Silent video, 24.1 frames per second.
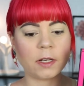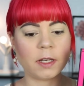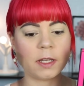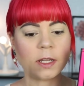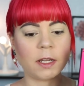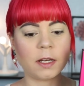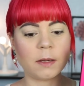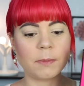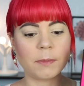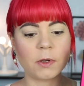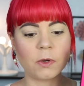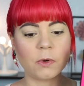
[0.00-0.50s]
and
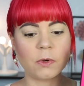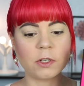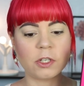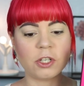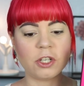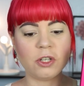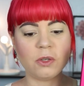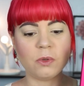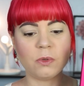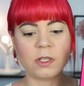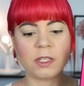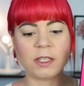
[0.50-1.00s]
then I'm going
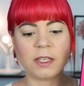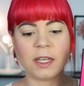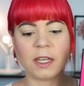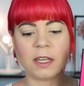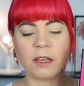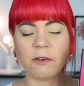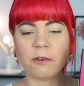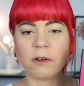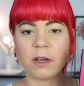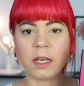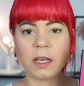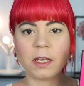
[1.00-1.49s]
to use the
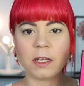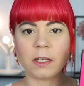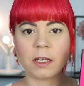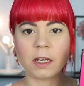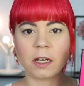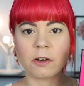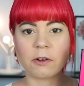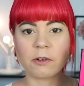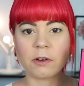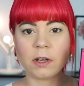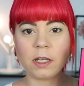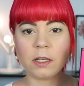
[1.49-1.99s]
green in
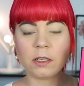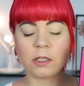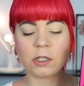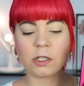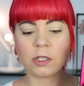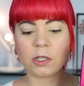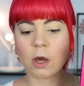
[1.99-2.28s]
the crease.